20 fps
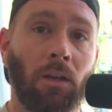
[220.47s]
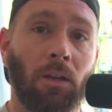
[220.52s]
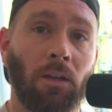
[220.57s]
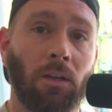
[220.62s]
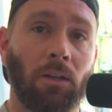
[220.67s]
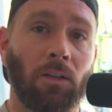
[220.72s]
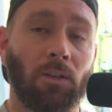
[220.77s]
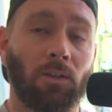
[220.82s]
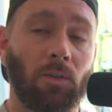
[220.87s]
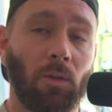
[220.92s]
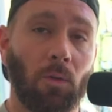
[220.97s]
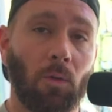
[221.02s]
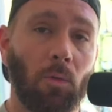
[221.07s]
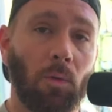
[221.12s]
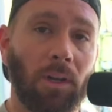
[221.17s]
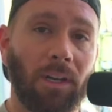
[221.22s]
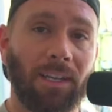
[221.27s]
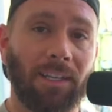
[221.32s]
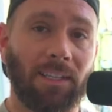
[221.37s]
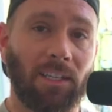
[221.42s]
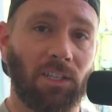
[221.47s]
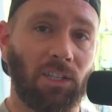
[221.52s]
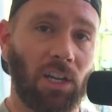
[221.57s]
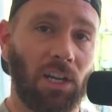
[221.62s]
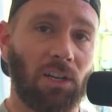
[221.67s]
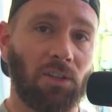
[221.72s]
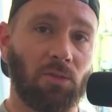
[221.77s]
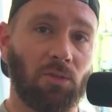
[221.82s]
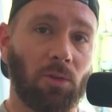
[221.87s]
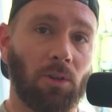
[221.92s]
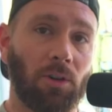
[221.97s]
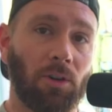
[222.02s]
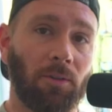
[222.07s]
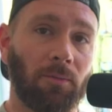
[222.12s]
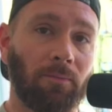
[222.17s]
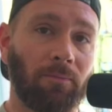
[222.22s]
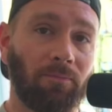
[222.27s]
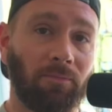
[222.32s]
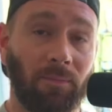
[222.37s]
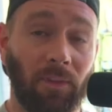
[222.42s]
So what is a change order?
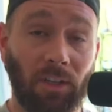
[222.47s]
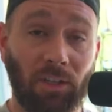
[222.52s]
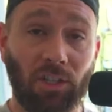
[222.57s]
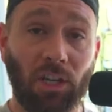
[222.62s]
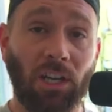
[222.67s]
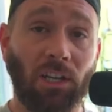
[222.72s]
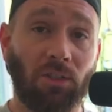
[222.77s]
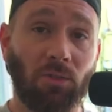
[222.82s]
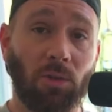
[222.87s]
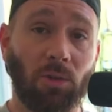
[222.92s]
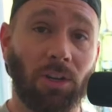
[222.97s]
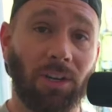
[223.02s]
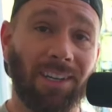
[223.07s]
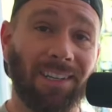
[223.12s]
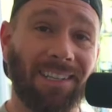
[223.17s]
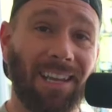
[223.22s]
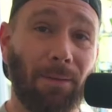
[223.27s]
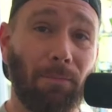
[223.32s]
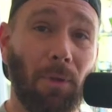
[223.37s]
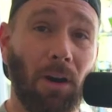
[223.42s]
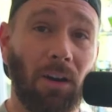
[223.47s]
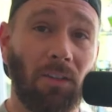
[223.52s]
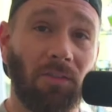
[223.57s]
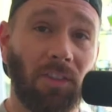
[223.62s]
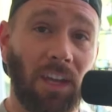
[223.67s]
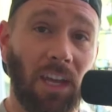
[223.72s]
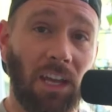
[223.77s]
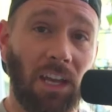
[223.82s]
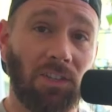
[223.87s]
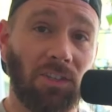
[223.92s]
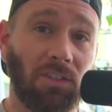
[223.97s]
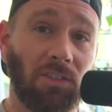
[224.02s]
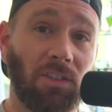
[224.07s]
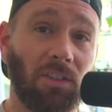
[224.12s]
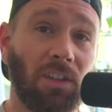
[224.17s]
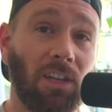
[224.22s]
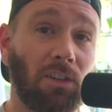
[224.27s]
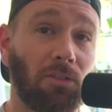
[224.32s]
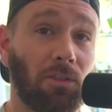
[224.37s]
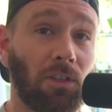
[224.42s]
A change order is a modification to
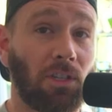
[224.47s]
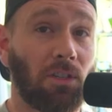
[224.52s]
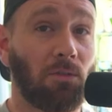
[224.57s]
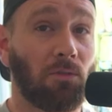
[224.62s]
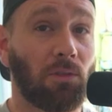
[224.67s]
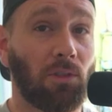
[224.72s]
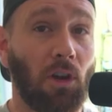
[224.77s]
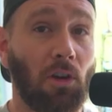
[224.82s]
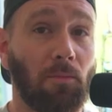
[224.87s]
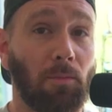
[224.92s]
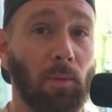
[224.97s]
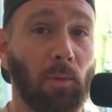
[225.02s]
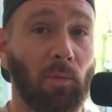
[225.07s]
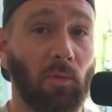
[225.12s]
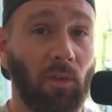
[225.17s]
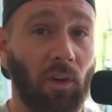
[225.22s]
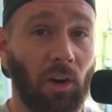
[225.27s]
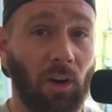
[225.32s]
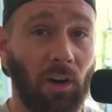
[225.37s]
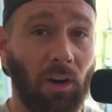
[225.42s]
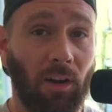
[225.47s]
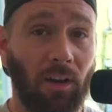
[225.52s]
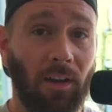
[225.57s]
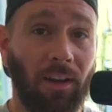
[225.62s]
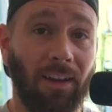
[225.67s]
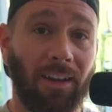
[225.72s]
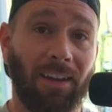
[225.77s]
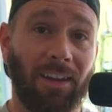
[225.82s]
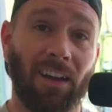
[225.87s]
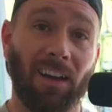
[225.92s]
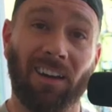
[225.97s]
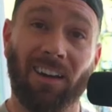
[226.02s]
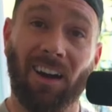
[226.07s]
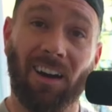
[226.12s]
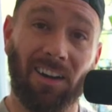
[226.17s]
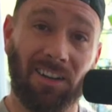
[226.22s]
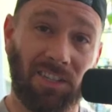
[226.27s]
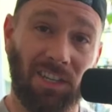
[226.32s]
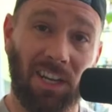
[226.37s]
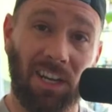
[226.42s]
the original scope of work, a
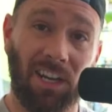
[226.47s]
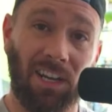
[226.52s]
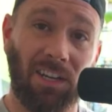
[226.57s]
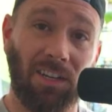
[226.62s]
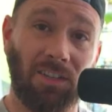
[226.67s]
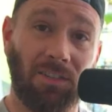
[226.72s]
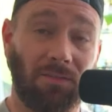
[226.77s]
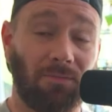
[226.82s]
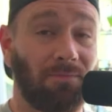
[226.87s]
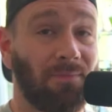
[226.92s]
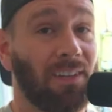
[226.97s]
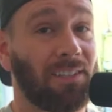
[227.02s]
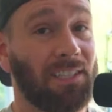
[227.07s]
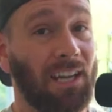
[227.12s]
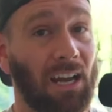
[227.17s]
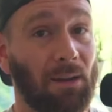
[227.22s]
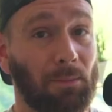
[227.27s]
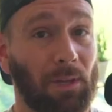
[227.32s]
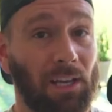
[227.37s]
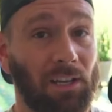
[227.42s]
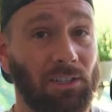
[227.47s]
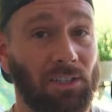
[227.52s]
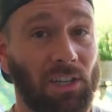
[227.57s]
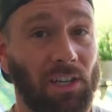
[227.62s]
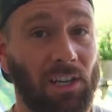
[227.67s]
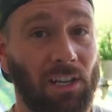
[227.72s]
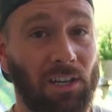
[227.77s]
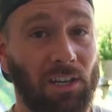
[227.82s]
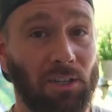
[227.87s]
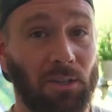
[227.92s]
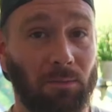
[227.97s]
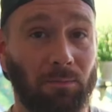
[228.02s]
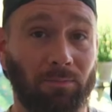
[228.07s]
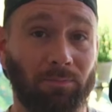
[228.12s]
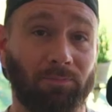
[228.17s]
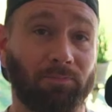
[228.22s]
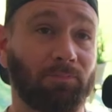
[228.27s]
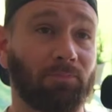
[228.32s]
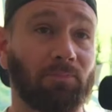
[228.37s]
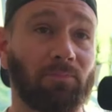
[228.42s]
cost change, a timeline change.
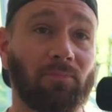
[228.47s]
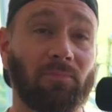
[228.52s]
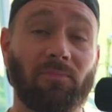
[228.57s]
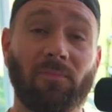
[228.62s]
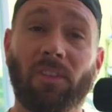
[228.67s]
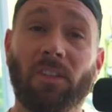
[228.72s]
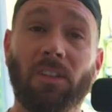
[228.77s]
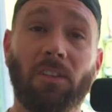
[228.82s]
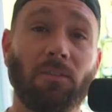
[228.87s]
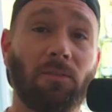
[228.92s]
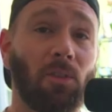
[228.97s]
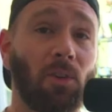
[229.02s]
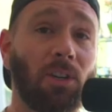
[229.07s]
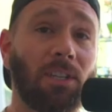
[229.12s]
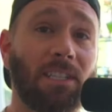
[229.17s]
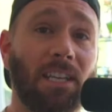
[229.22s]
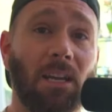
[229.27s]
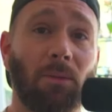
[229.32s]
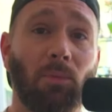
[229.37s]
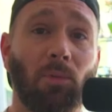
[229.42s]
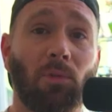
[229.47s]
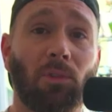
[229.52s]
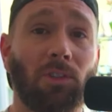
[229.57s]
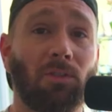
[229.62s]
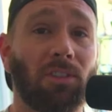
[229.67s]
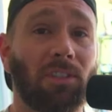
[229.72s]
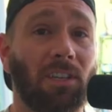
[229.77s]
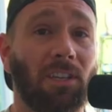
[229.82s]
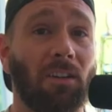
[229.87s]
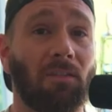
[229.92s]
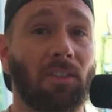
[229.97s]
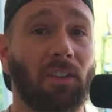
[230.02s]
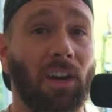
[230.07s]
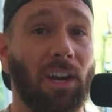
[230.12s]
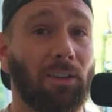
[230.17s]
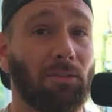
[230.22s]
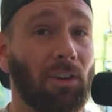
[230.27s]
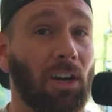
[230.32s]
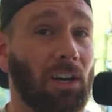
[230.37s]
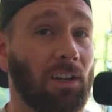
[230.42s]
For example, you discover
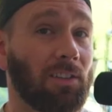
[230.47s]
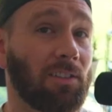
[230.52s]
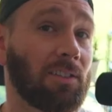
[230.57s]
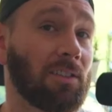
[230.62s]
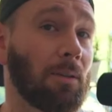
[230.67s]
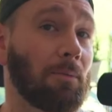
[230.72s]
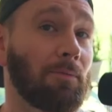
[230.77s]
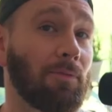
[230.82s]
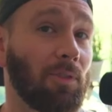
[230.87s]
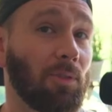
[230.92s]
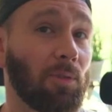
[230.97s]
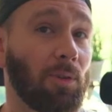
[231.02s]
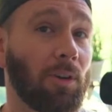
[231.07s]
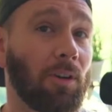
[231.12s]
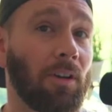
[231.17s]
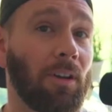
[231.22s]
a rotten subfloor.